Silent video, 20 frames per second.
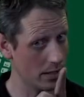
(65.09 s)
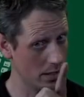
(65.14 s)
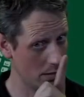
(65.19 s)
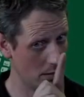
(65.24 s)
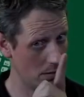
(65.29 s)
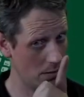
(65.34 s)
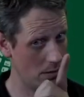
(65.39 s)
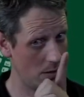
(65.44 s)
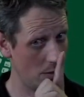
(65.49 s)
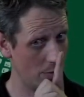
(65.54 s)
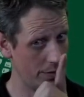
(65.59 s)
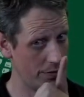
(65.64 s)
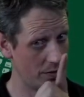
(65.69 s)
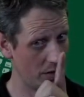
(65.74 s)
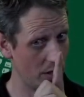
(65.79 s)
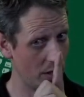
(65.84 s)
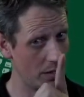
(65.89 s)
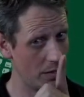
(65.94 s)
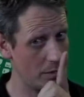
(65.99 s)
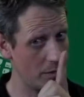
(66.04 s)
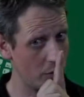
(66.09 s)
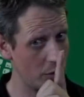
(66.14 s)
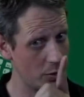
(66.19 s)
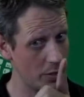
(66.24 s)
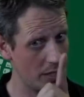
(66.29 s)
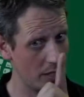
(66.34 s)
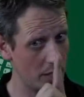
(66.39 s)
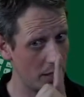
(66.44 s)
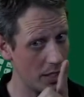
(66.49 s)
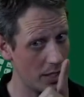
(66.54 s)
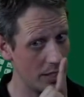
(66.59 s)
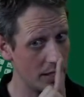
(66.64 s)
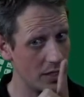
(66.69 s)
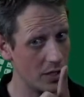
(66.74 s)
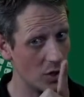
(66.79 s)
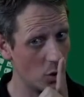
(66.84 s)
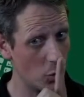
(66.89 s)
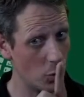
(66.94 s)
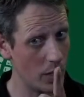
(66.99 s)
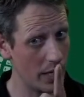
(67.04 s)
Oh, we've got to do it in a
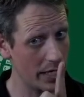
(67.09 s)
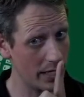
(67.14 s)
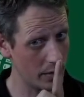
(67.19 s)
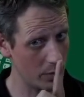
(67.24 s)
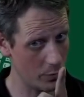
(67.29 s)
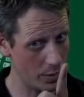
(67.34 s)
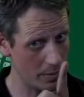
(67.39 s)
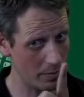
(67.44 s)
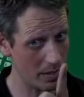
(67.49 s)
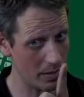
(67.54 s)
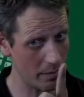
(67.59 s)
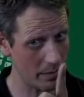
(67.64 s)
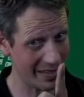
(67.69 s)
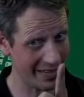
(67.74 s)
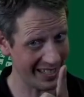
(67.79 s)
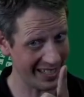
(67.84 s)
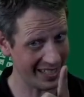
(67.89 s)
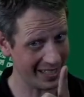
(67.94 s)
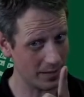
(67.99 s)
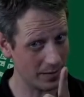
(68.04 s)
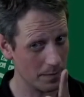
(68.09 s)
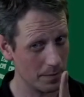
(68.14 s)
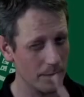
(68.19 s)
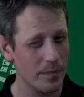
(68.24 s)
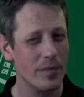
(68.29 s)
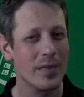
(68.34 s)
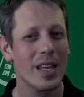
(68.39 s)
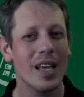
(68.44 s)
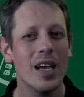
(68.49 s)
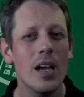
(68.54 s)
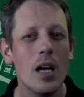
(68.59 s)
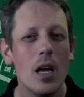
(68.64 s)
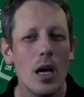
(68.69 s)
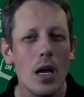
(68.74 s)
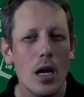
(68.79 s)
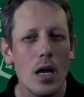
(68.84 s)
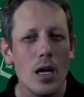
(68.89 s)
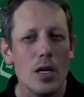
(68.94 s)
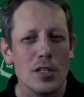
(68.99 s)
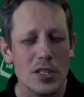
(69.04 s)
legal way. Remember that.
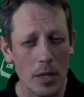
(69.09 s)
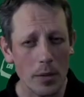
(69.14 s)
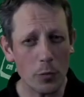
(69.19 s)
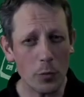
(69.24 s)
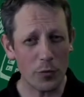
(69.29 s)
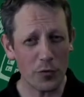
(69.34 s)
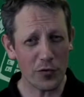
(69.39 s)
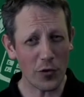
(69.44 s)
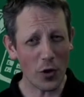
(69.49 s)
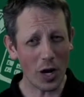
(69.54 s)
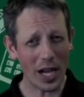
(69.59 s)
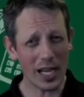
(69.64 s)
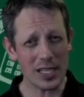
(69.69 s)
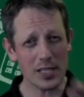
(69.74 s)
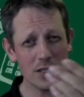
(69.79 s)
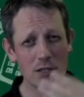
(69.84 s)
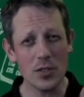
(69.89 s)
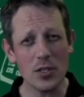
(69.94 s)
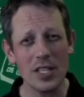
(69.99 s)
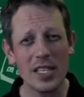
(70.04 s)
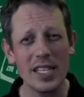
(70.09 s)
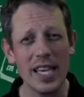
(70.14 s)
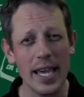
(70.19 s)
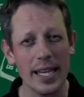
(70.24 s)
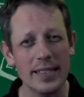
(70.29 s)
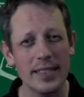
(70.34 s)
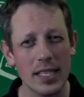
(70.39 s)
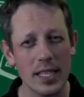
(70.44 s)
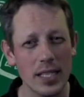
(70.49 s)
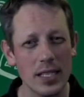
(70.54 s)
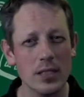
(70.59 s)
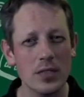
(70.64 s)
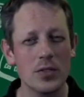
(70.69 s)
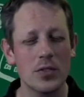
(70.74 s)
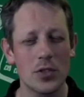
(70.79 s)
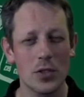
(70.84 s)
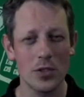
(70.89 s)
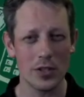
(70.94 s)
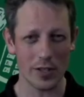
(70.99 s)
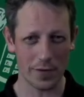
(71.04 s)
So for us to get
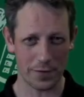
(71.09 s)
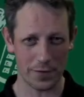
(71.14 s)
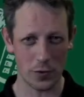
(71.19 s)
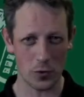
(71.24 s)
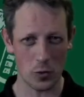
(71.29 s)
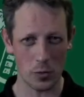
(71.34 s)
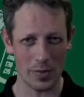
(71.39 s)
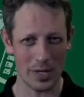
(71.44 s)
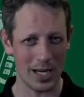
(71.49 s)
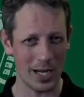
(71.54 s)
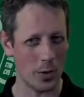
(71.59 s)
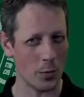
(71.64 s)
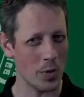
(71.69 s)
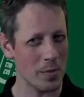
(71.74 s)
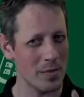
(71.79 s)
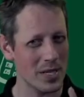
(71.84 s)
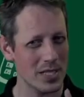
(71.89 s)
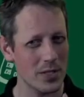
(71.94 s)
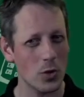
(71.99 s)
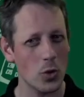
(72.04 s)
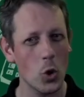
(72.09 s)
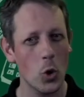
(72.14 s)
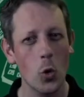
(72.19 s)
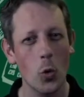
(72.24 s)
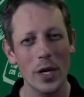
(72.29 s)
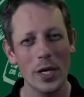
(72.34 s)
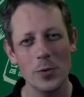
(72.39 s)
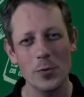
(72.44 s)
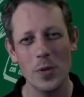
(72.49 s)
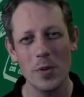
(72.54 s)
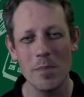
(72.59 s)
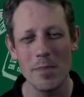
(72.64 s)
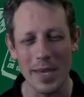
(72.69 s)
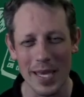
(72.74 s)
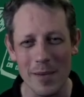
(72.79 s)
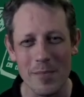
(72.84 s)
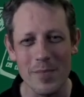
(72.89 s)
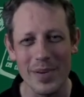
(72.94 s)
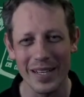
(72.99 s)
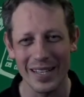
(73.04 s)
into the formula, we must always
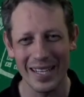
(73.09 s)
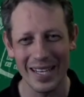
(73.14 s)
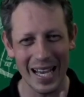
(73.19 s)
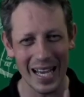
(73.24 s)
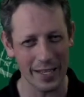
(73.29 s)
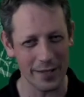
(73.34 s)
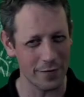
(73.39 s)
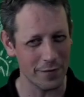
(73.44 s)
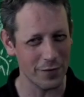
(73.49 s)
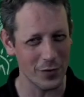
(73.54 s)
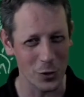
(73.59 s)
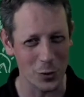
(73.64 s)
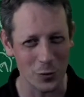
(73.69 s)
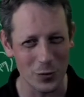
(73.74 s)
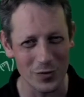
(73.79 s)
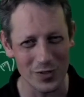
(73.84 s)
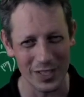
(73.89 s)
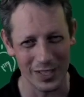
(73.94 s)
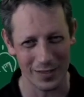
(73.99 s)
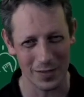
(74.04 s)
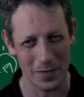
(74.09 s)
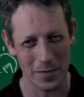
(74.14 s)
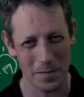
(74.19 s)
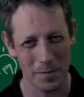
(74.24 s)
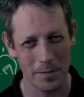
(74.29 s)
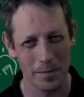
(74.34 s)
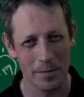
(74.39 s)
remember a few things.